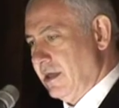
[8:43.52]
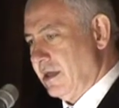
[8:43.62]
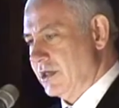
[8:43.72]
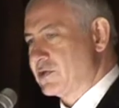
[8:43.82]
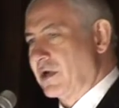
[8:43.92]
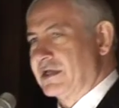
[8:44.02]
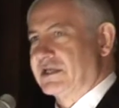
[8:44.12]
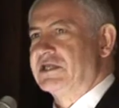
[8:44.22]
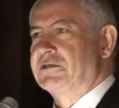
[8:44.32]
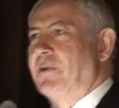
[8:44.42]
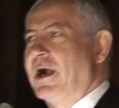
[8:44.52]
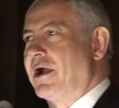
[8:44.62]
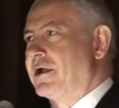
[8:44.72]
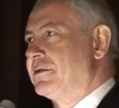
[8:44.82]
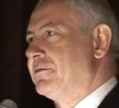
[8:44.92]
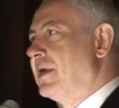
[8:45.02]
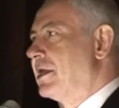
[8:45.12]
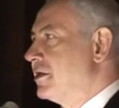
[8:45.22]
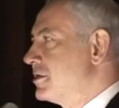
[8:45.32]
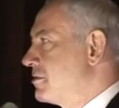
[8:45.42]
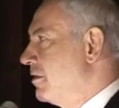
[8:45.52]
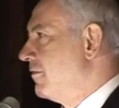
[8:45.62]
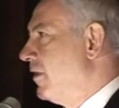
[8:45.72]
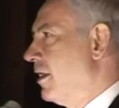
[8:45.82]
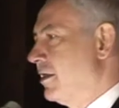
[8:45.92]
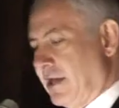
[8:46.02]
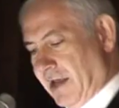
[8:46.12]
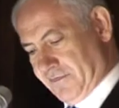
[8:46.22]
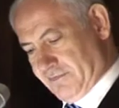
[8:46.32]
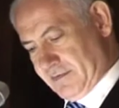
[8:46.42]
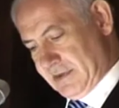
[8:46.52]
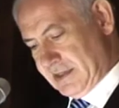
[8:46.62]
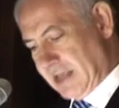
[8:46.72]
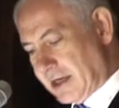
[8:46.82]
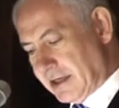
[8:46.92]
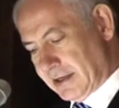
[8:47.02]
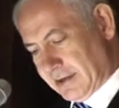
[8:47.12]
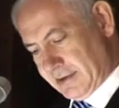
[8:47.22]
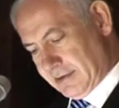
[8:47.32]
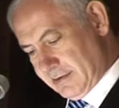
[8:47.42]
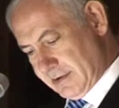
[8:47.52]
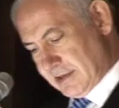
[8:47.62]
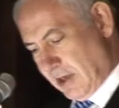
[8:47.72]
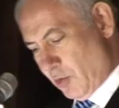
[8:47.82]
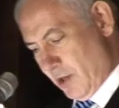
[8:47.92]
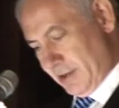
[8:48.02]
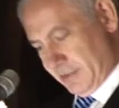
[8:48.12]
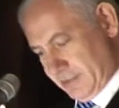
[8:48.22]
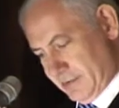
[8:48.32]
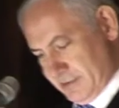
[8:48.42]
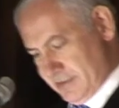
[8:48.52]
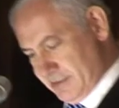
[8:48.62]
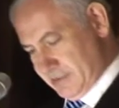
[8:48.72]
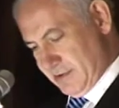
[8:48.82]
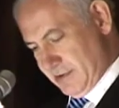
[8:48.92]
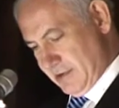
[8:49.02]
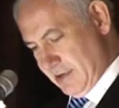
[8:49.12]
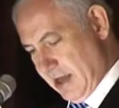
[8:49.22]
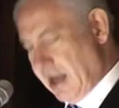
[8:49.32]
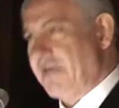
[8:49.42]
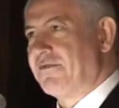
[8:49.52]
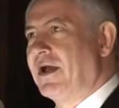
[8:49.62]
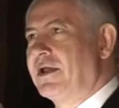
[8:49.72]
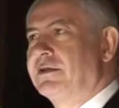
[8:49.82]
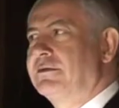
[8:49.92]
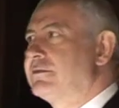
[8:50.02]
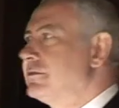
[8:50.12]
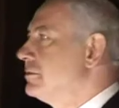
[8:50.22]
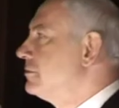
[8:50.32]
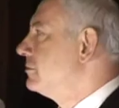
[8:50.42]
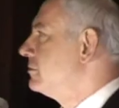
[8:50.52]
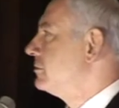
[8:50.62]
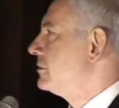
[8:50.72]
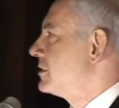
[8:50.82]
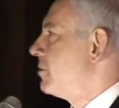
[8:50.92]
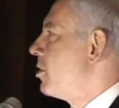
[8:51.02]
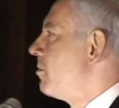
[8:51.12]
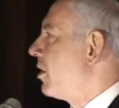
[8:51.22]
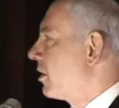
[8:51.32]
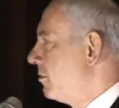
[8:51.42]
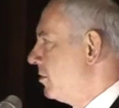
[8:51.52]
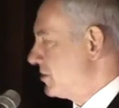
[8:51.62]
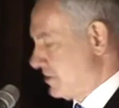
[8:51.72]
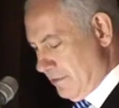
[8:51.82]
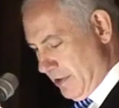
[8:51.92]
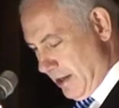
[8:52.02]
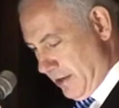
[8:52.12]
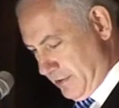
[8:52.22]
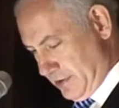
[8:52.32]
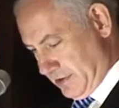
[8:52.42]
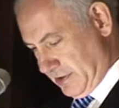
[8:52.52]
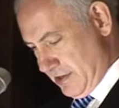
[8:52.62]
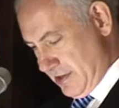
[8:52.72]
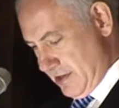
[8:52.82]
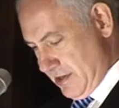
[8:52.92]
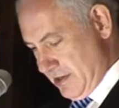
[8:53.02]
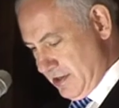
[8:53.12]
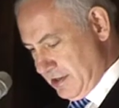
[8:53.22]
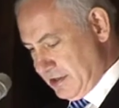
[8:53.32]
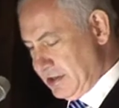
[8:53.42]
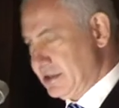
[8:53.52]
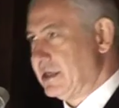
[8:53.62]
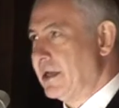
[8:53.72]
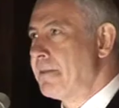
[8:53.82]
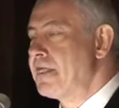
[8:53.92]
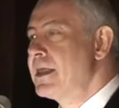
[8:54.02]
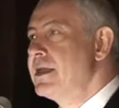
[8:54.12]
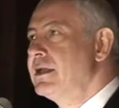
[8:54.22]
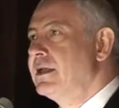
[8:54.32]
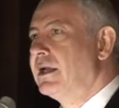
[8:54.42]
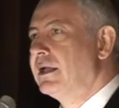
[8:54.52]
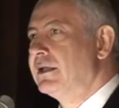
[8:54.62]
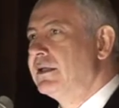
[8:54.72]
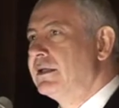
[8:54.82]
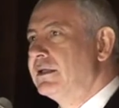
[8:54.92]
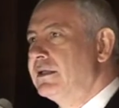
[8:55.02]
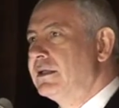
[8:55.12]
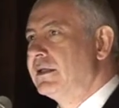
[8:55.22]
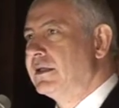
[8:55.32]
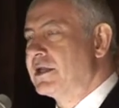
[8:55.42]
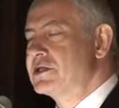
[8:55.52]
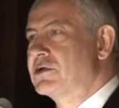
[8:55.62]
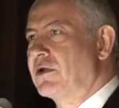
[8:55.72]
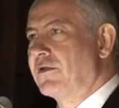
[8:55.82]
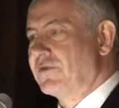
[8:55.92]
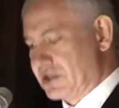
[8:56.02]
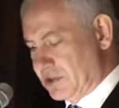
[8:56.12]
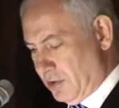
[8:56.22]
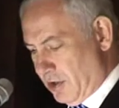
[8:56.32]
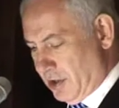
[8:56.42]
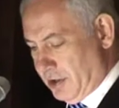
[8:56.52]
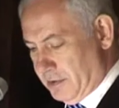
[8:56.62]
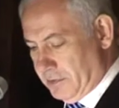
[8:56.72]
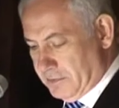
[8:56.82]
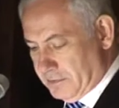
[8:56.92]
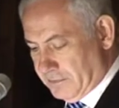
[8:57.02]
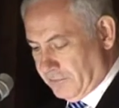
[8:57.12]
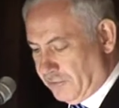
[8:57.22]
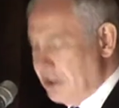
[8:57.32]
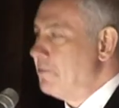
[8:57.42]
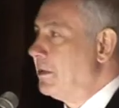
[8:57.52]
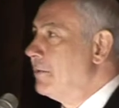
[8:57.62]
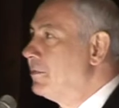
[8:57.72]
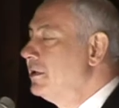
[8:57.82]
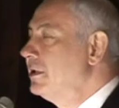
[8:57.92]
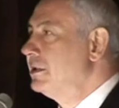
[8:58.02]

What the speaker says: Israel is inspired by the history of Holland. I've studied it somewhat, and I find some remarkable similarities. This is the history of a small, free people